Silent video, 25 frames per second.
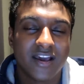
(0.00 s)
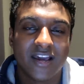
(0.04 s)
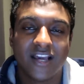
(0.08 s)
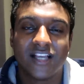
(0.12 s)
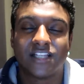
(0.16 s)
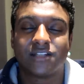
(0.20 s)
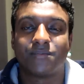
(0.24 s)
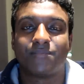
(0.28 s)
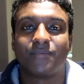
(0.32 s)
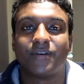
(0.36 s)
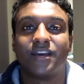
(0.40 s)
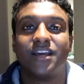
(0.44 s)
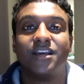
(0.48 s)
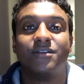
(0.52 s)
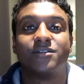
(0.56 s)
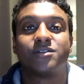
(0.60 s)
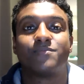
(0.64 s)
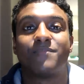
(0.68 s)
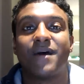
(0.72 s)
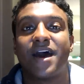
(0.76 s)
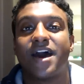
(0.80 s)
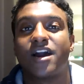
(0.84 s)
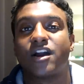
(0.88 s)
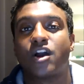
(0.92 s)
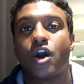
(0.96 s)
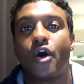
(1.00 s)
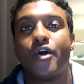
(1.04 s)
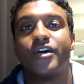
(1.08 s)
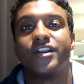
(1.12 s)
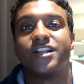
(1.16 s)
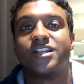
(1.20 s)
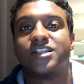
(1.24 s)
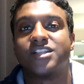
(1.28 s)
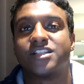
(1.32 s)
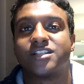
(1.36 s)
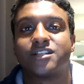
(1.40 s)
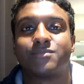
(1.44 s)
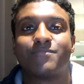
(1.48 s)
He's better going
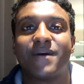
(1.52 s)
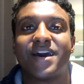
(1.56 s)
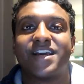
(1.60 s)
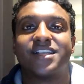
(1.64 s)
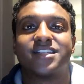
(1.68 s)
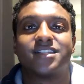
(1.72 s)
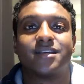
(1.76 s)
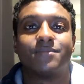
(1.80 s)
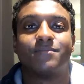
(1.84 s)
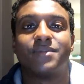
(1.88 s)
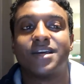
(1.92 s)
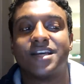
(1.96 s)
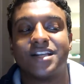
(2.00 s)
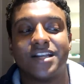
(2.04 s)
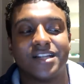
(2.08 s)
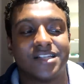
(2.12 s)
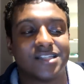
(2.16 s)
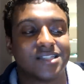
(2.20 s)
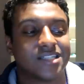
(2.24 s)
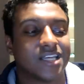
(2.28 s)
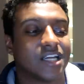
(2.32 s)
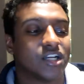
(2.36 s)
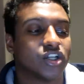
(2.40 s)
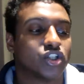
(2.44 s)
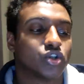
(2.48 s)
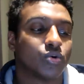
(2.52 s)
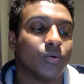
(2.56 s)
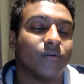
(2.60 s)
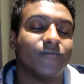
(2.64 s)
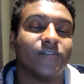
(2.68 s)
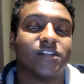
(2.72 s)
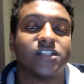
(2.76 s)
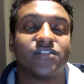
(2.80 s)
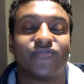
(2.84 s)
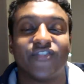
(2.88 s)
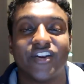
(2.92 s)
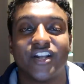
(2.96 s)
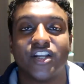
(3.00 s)
into space and being instinctual with
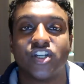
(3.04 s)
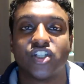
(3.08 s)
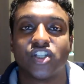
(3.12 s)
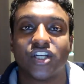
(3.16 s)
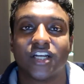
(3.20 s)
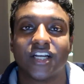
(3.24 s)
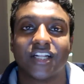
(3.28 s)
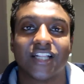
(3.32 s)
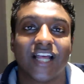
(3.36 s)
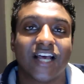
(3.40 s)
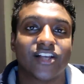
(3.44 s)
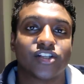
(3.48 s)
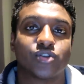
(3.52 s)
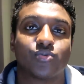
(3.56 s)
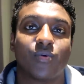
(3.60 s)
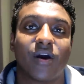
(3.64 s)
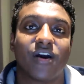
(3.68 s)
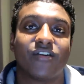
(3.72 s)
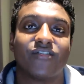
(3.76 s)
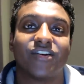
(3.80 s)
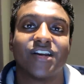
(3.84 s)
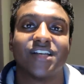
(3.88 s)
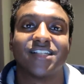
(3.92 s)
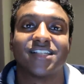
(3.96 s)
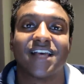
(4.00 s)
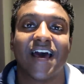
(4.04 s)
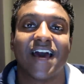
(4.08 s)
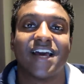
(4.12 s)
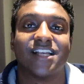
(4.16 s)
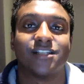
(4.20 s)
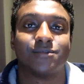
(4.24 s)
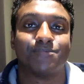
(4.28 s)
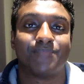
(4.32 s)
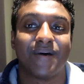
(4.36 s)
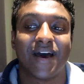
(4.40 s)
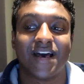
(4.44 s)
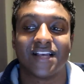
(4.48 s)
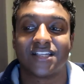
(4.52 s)
his finishing, and that's where he is at
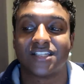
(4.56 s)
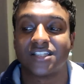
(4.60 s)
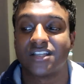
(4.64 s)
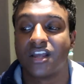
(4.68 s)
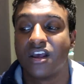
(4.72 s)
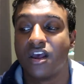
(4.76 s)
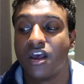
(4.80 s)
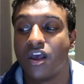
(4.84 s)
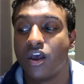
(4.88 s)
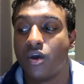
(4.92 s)
his best.